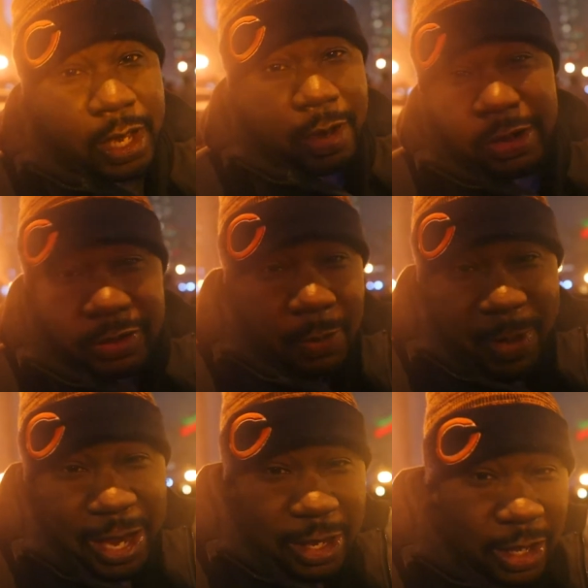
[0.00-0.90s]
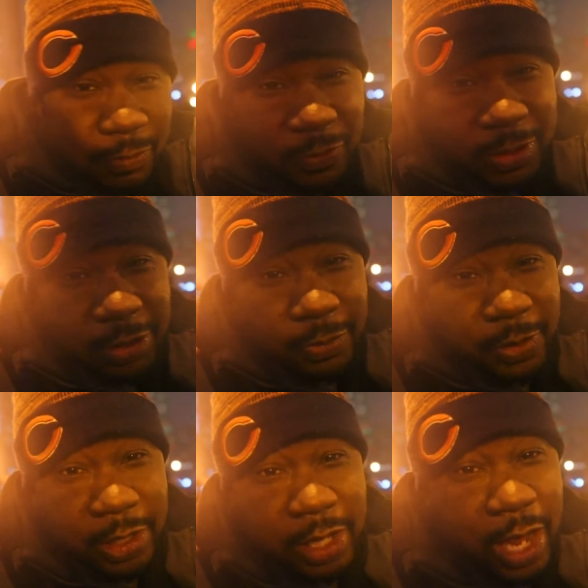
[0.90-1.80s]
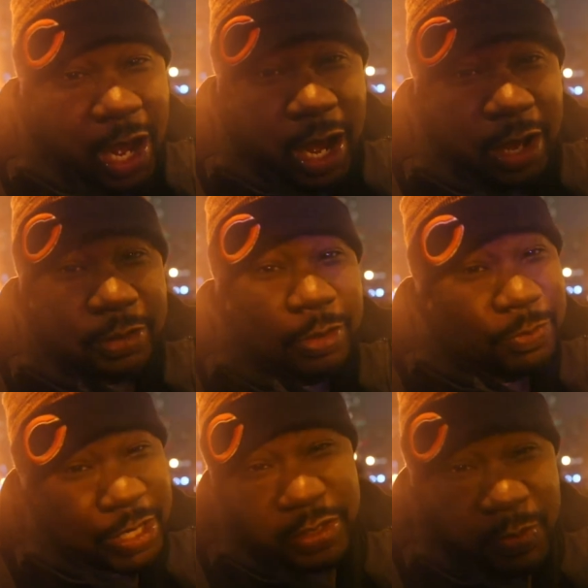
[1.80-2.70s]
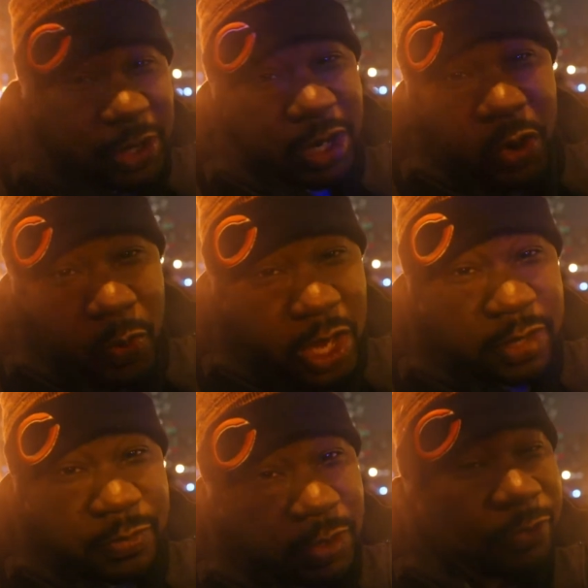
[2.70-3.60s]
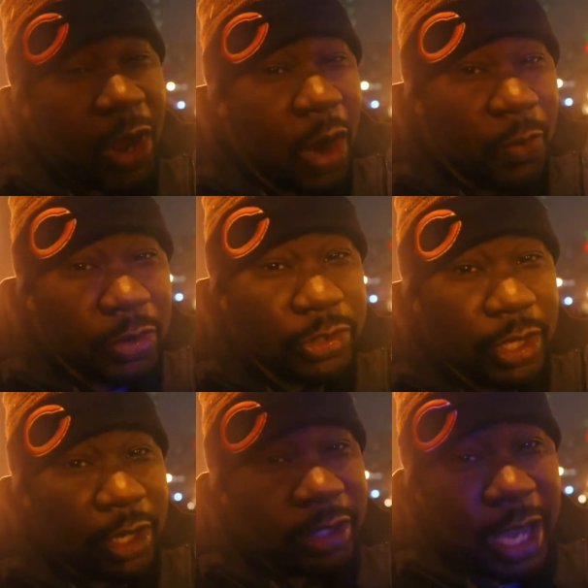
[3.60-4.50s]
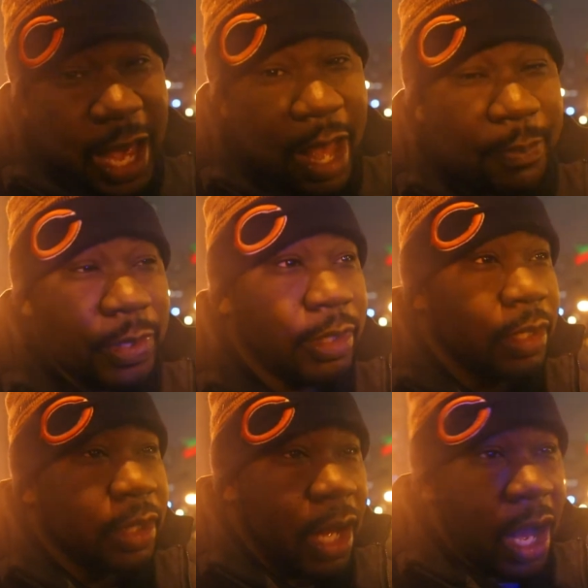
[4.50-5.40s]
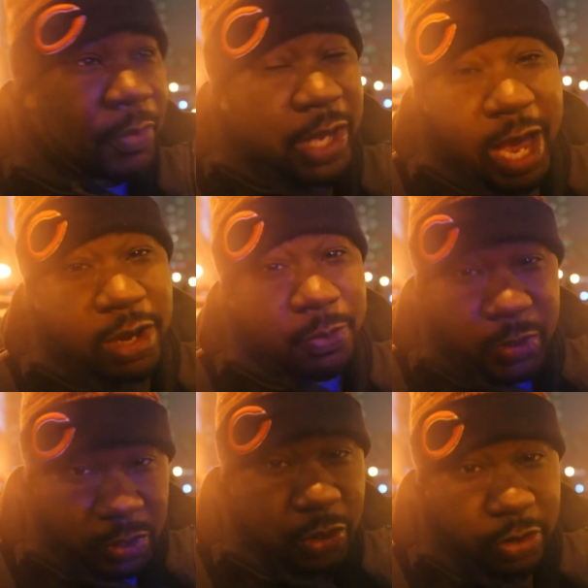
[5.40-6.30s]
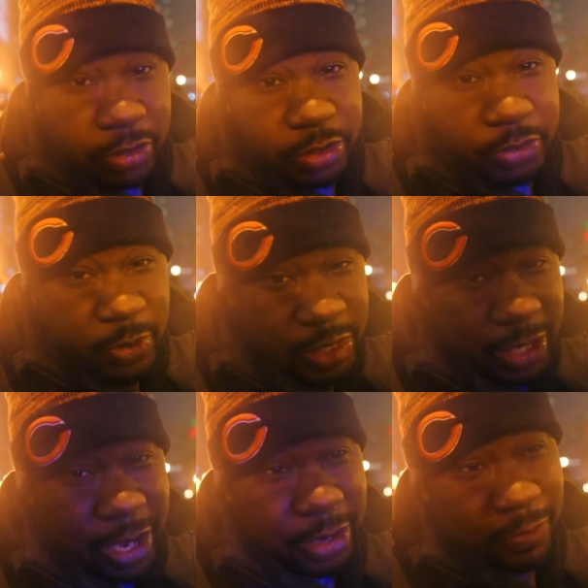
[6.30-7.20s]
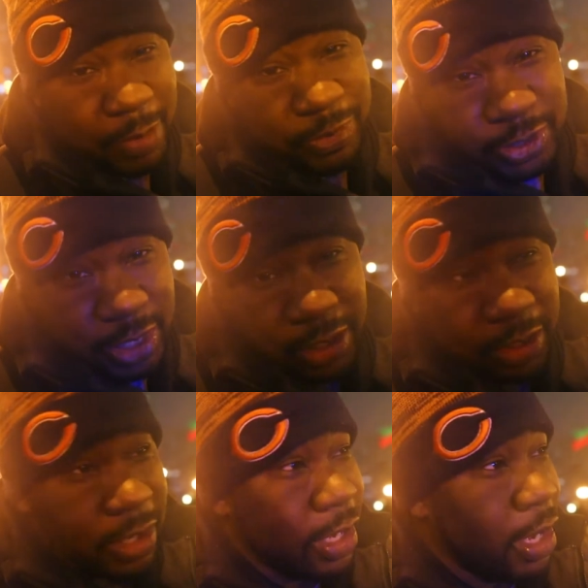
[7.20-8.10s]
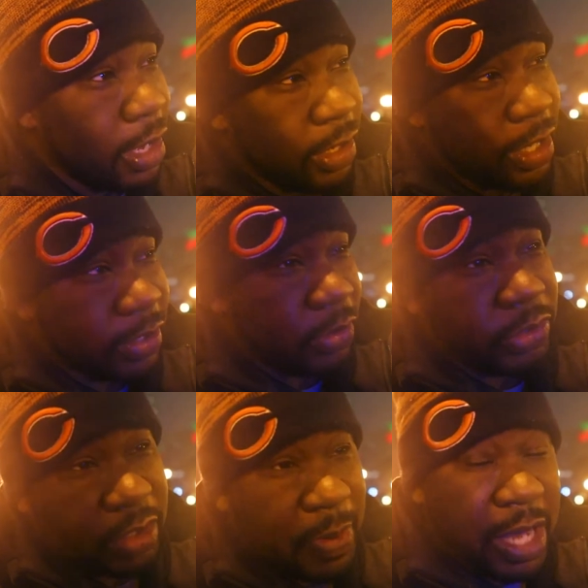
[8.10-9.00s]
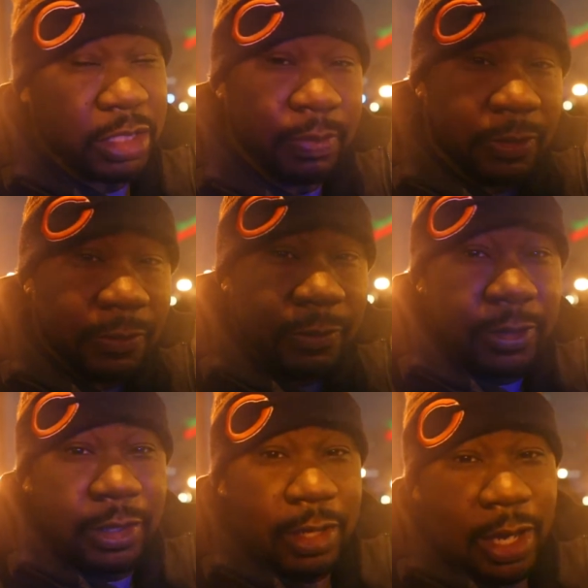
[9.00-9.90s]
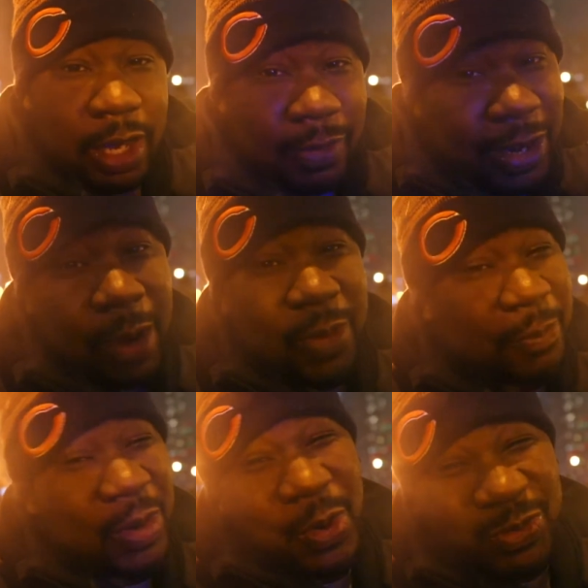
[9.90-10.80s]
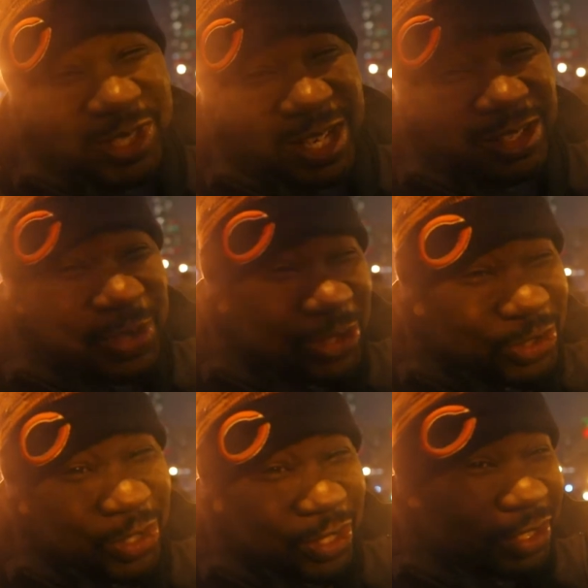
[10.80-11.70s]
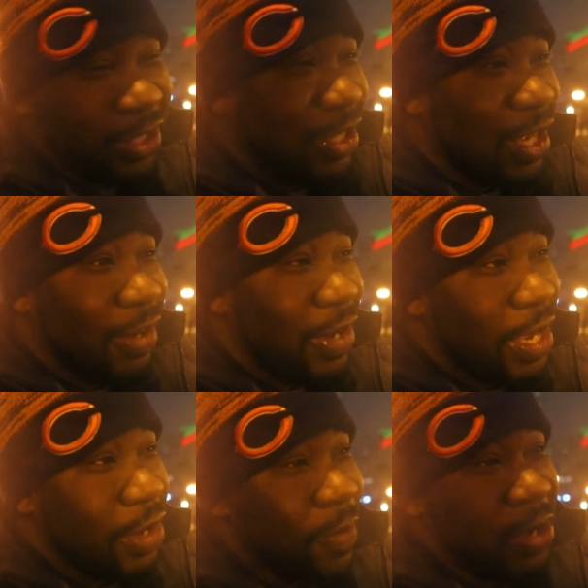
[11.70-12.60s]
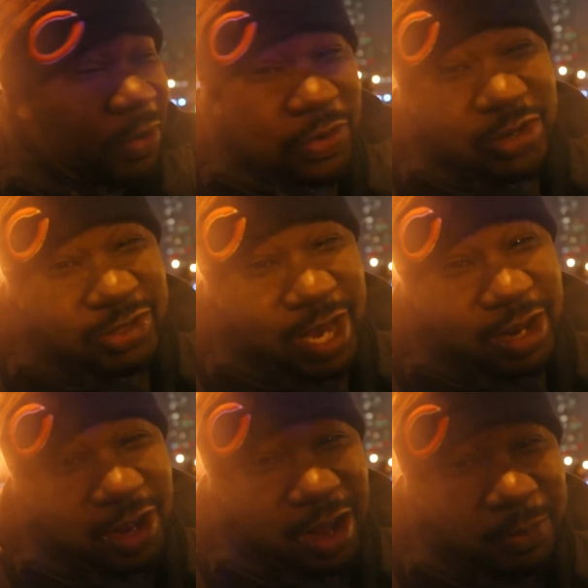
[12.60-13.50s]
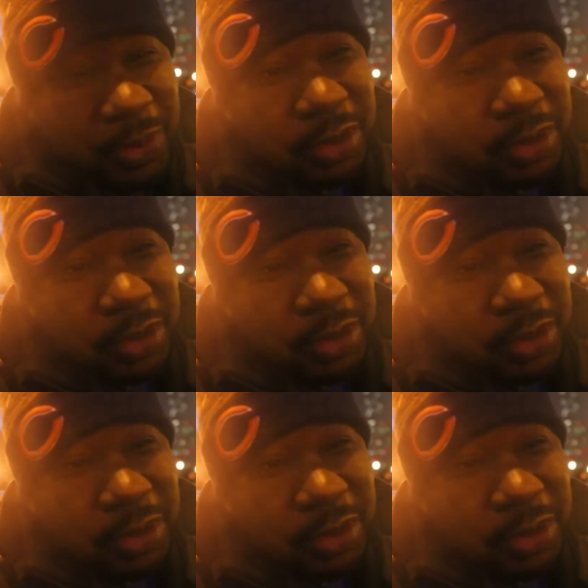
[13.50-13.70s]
All right, so I'm back again for another one. Basically, we're here waiting for the fireworks to happen. We got here pretty early so we can grab a seat, get as close as possible. Right now I brought my own seats, which is good, while everybody over here is standing up.